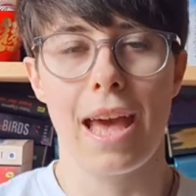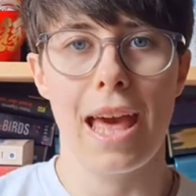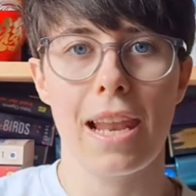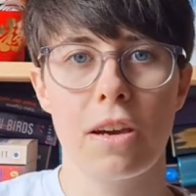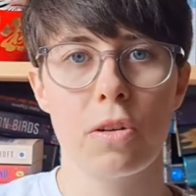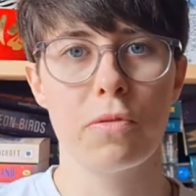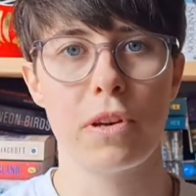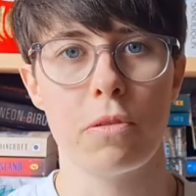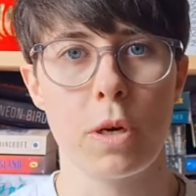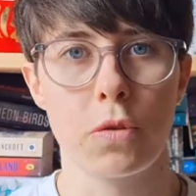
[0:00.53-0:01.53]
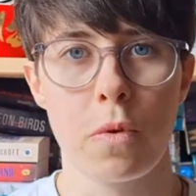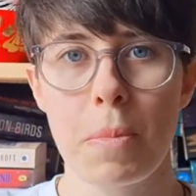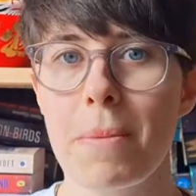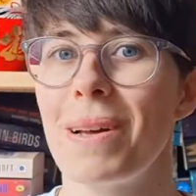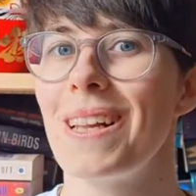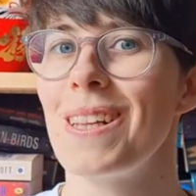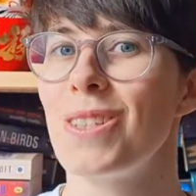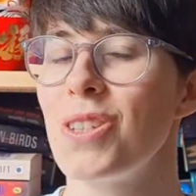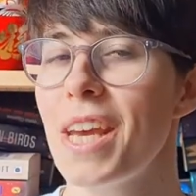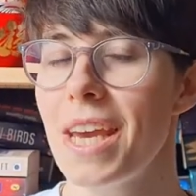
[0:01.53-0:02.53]
Hello, fellow mushroom people.
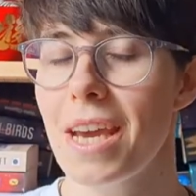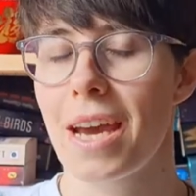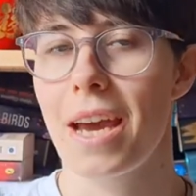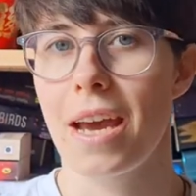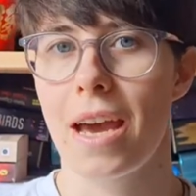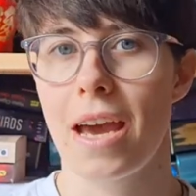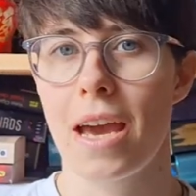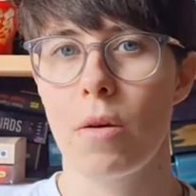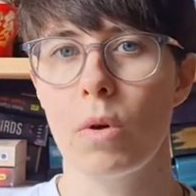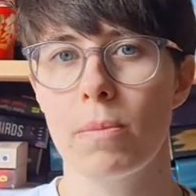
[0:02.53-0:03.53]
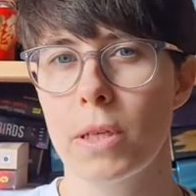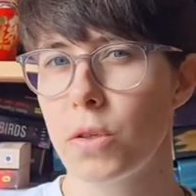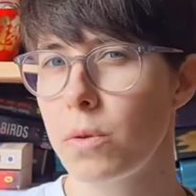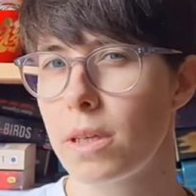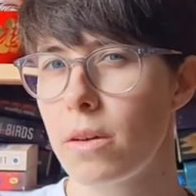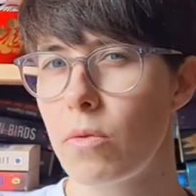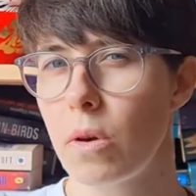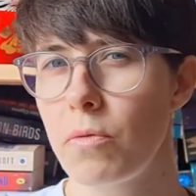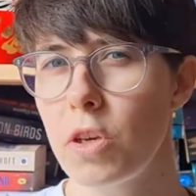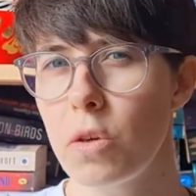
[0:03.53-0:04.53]
Today I will be doing a
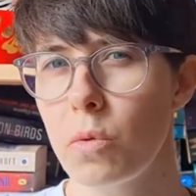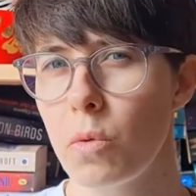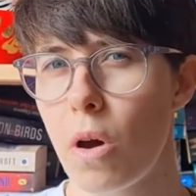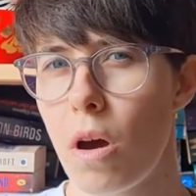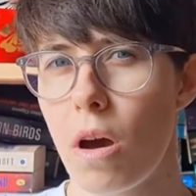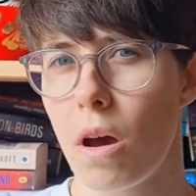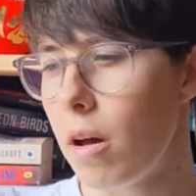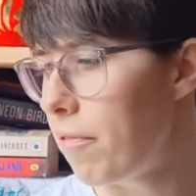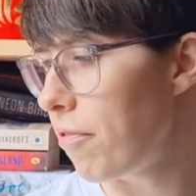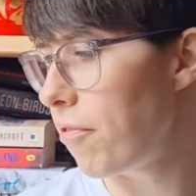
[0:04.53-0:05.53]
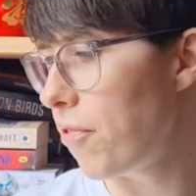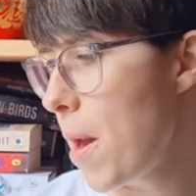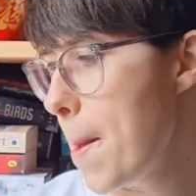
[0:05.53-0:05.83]
review of